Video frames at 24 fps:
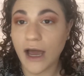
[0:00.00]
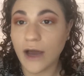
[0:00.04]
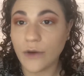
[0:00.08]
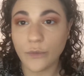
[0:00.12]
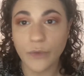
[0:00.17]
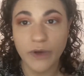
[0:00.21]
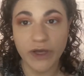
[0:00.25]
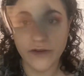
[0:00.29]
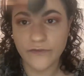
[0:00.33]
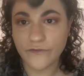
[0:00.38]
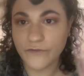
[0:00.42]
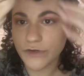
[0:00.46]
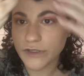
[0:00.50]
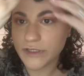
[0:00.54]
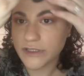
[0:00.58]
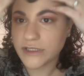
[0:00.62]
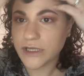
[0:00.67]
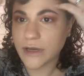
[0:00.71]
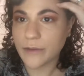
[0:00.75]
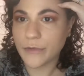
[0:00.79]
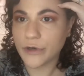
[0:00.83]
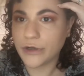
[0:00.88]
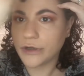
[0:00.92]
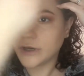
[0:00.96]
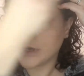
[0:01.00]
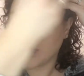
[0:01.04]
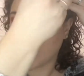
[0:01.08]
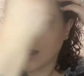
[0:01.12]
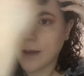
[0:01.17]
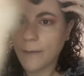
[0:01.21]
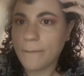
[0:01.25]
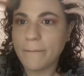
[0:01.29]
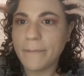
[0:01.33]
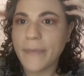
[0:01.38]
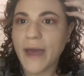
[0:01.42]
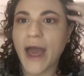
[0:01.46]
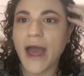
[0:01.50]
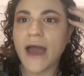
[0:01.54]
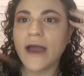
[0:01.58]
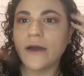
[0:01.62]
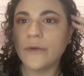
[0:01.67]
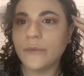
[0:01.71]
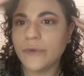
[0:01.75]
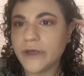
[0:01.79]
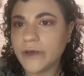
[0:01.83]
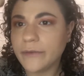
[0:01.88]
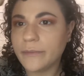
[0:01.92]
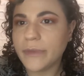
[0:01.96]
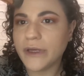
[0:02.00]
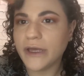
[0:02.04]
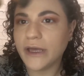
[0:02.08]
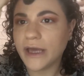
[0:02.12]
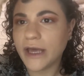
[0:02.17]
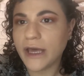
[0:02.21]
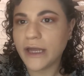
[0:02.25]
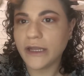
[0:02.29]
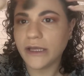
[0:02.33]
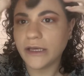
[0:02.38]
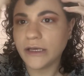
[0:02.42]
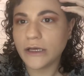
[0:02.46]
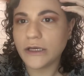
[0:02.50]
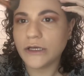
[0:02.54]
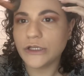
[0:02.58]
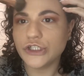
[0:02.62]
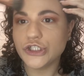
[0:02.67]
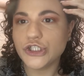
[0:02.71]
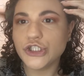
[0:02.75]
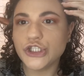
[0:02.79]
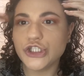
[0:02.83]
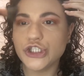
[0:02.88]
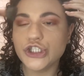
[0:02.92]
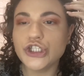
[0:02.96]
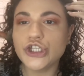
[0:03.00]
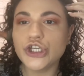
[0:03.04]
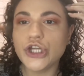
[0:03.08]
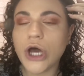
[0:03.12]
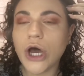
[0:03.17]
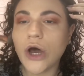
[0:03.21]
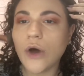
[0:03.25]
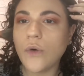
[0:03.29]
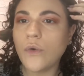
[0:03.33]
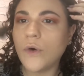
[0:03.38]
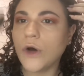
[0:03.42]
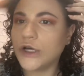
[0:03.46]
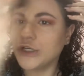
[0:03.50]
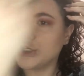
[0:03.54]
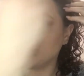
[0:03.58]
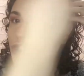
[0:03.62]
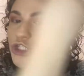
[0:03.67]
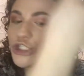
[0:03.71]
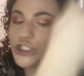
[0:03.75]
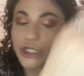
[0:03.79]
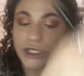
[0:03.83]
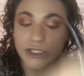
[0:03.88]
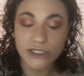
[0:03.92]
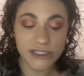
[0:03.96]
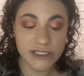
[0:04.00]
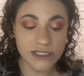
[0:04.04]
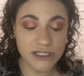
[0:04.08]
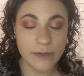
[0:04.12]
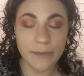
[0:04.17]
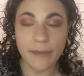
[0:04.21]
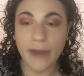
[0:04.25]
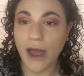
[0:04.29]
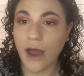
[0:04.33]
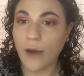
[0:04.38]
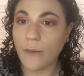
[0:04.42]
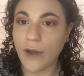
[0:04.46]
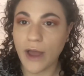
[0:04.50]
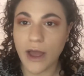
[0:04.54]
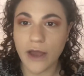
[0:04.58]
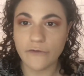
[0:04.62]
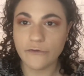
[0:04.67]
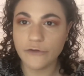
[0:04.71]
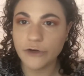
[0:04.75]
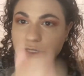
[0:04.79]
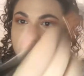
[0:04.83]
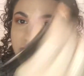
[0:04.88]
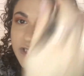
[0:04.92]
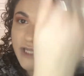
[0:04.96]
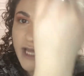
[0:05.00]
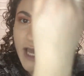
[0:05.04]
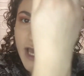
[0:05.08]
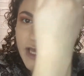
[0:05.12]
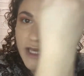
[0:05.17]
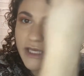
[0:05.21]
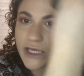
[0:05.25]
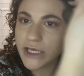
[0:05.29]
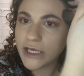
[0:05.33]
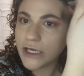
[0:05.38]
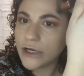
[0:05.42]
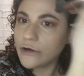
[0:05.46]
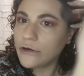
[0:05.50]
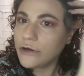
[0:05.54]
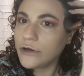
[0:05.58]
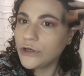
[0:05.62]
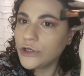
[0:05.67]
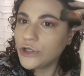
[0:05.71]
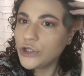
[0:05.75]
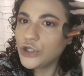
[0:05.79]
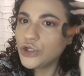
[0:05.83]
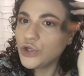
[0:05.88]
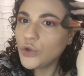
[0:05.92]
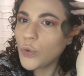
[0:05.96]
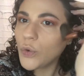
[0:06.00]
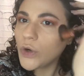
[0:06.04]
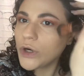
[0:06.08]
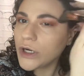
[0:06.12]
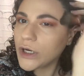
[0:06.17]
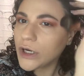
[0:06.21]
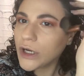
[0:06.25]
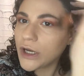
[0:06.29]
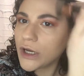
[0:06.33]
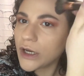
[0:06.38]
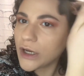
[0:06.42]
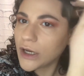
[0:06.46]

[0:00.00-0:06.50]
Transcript: wait for summer to come back. We have been getting snow just about every day here in New York,